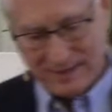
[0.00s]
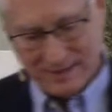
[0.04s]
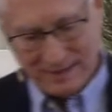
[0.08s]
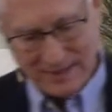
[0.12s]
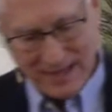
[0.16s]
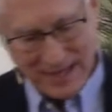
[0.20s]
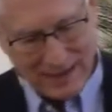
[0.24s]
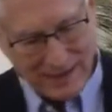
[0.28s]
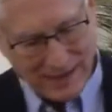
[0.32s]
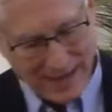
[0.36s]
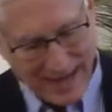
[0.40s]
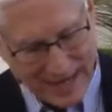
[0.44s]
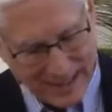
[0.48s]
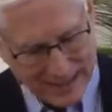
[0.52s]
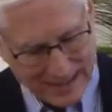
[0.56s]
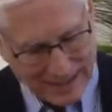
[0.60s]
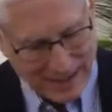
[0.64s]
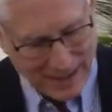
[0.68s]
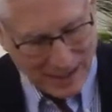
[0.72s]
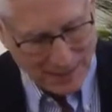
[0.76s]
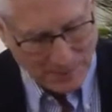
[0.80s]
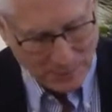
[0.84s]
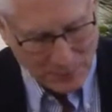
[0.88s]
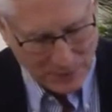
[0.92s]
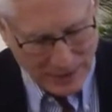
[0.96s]
They lack
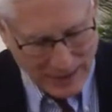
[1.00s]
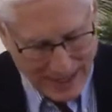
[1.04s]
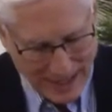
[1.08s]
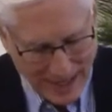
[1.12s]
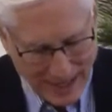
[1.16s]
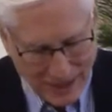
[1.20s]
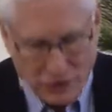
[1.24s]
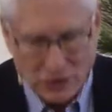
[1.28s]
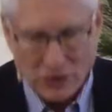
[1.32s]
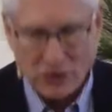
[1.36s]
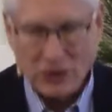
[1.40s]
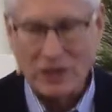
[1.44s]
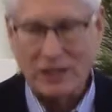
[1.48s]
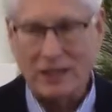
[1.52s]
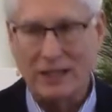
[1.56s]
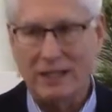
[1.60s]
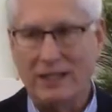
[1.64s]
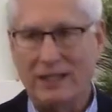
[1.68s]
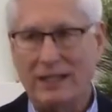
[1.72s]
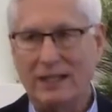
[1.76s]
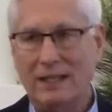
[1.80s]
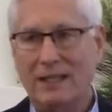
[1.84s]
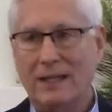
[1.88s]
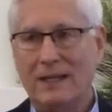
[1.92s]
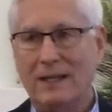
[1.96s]
comprehension.
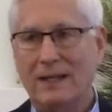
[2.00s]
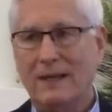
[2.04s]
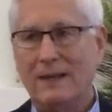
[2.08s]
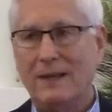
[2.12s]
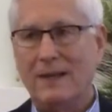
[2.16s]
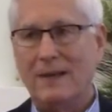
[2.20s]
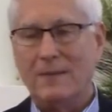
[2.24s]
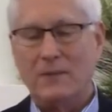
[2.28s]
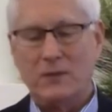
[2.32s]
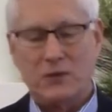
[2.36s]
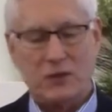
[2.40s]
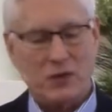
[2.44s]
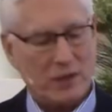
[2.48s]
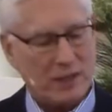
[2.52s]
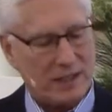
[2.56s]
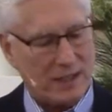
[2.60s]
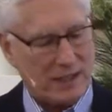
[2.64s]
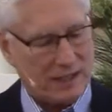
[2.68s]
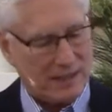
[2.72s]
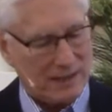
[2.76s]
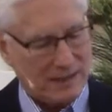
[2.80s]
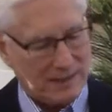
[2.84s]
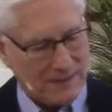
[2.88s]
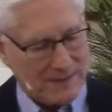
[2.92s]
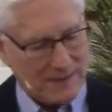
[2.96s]
Turn
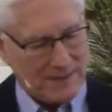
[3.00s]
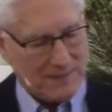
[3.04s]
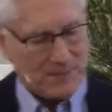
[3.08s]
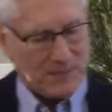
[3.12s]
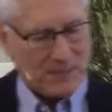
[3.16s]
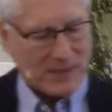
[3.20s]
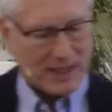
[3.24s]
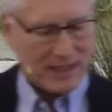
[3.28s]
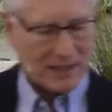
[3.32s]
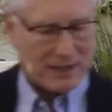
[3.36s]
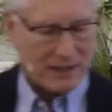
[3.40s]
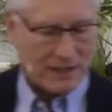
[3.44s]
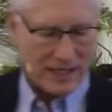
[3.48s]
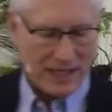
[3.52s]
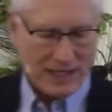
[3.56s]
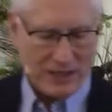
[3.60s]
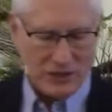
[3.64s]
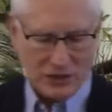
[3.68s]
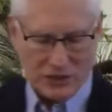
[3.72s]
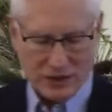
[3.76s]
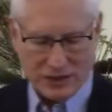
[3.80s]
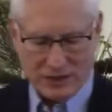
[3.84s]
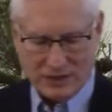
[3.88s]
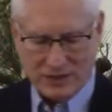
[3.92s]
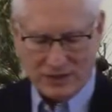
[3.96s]
to
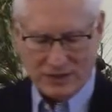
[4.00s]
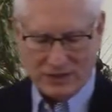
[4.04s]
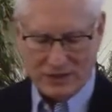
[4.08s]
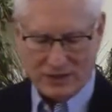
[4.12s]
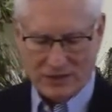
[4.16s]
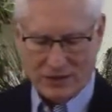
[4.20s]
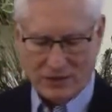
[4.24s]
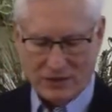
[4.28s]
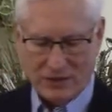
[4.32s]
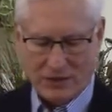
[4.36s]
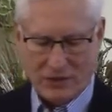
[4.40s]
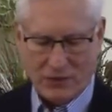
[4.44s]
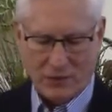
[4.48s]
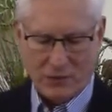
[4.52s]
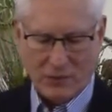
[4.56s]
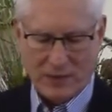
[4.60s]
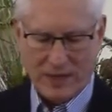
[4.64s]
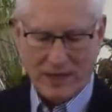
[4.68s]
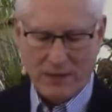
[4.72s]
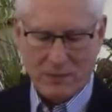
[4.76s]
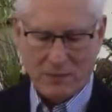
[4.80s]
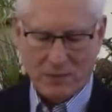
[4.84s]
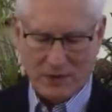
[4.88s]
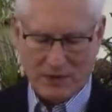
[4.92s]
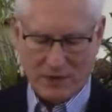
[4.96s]
Galatians
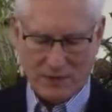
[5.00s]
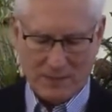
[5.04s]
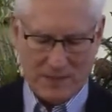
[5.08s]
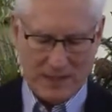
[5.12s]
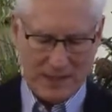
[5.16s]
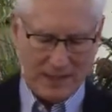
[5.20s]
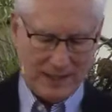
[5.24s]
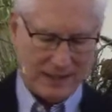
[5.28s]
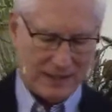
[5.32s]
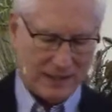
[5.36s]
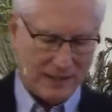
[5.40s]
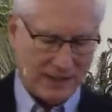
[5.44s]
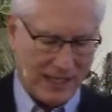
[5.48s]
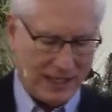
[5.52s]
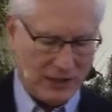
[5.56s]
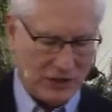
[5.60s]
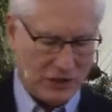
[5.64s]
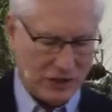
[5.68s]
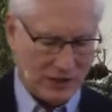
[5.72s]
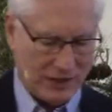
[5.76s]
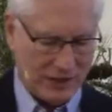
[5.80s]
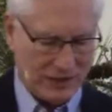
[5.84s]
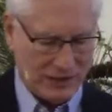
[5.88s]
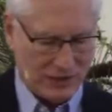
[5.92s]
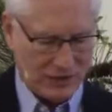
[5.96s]
3 with me.
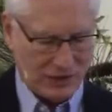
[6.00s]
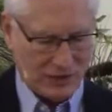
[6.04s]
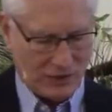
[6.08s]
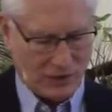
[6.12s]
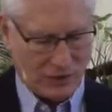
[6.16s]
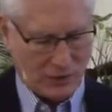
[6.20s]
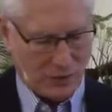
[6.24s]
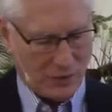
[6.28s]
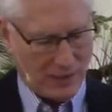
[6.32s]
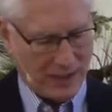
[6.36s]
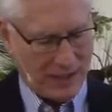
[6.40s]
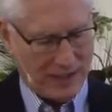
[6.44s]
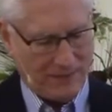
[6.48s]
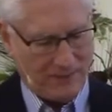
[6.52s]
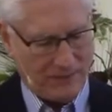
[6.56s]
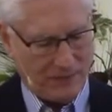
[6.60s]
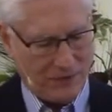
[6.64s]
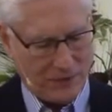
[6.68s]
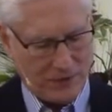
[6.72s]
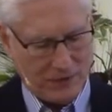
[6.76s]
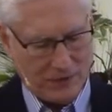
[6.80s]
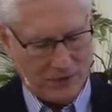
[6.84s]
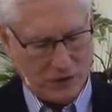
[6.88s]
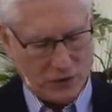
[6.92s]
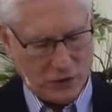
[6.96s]
Galatians 3. If
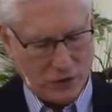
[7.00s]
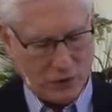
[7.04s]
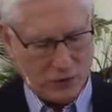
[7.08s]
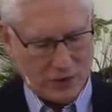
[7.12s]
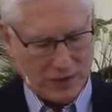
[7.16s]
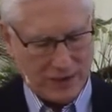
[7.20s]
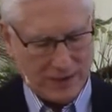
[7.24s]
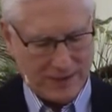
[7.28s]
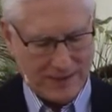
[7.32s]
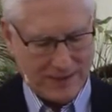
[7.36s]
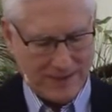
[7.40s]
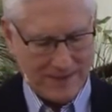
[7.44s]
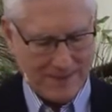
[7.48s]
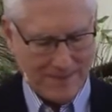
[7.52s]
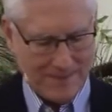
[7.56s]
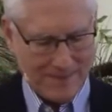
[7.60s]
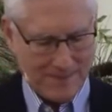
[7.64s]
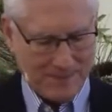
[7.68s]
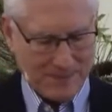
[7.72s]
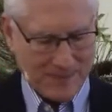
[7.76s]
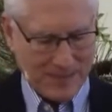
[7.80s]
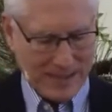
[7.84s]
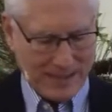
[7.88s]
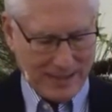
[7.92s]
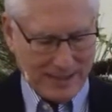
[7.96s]
you're in Luke,
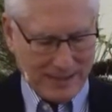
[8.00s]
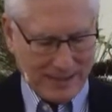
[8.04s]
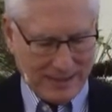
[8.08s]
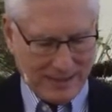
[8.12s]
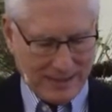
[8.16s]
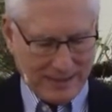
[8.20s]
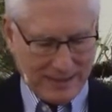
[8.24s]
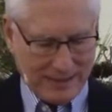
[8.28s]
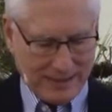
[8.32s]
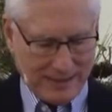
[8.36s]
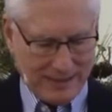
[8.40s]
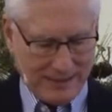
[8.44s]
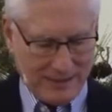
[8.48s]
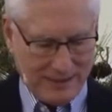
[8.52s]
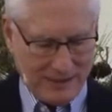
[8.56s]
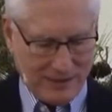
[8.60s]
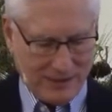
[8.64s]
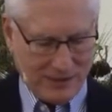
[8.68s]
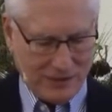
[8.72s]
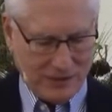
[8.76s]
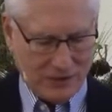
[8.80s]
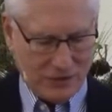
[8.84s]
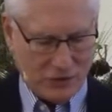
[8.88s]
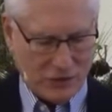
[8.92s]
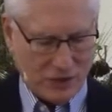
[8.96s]
you
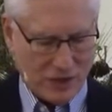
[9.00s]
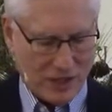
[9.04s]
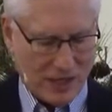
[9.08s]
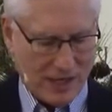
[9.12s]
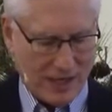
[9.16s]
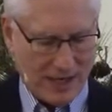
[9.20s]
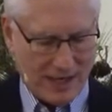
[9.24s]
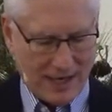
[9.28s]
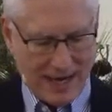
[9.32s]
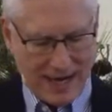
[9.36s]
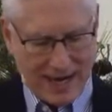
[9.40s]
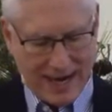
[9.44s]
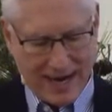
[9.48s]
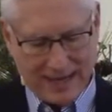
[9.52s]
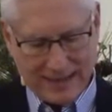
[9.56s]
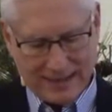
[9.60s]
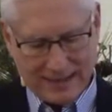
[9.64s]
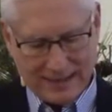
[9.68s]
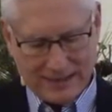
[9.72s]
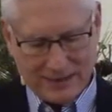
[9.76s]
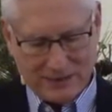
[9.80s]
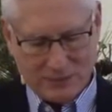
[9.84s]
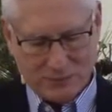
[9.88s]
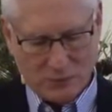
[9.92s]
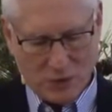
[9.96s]
go to John,
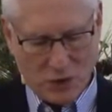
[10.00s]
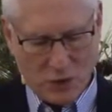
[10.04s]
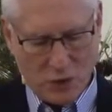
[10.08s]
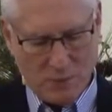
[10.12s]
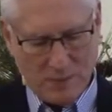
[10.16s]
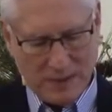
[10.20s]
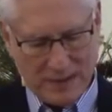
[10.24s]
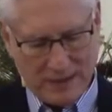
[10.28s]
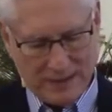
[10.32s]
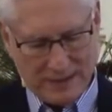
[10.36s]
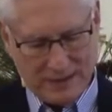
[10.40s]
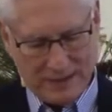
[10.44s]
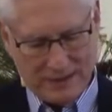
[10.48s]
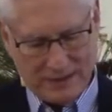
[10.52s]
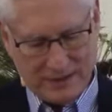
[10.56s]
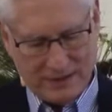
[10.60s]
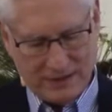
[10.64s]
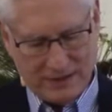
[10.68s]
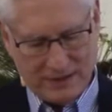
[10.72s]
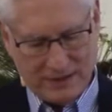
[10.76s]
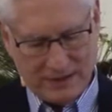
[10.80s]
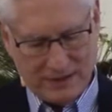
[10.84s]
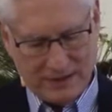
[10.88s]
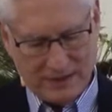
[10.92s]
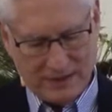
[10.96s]
Acts,
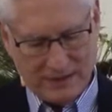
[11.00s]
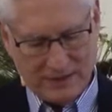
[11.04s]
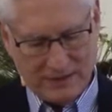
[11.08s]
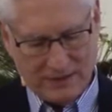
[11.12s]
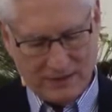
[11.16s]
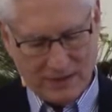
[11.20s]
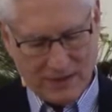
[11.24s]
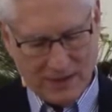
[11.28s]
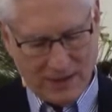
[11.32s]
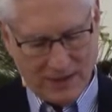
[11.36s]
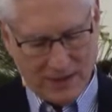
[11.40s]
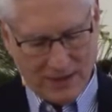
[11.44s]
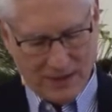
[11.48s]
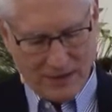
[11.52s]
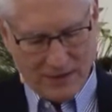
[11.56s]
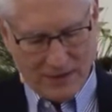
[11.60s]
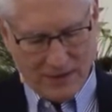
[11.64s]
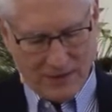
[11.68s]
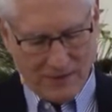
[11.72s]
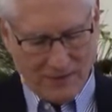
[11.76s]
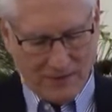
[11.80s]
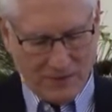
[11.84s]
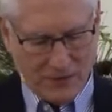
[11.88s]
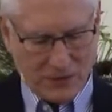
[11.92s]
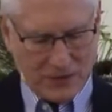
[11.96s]
Romans,
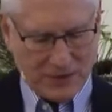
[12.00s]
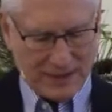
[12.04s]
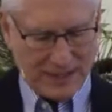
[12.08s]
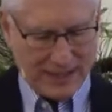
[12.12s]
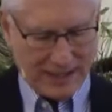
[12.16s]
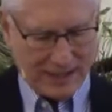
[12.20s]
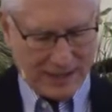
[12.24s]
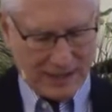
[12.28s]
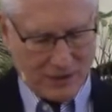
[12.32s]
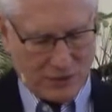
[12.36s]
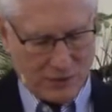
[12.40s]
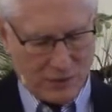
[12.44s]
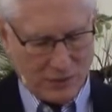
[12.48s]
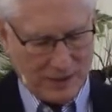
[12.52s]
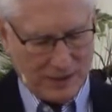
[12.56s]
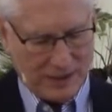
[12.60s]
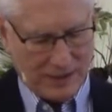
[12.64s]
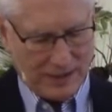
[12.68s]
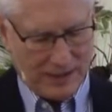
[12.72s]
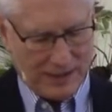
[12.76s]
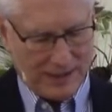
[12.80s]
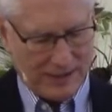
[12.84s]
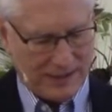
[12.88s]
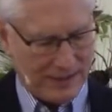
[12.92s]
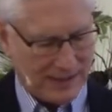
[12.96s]
1st, 2nd
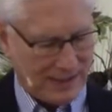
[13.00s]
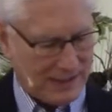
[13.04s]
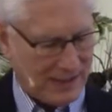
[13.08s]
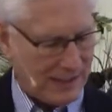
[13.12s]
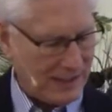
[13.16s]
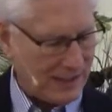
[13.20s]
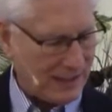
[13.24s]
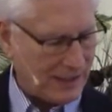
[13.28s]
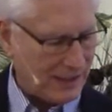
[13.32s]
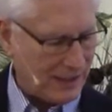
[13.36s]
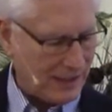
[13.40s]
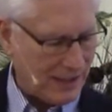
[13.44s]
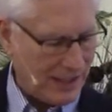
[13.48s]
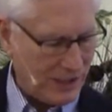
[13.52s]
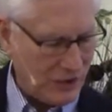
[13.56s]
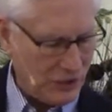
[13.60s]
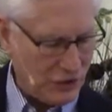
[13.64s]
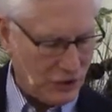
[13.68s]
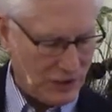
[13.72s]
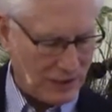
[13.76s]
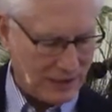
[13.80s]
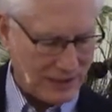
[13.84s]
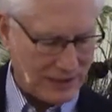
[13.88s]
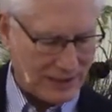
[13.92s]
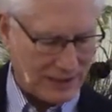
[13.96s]
Corinthians, and then
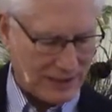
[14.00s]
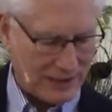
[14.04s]
Galatians.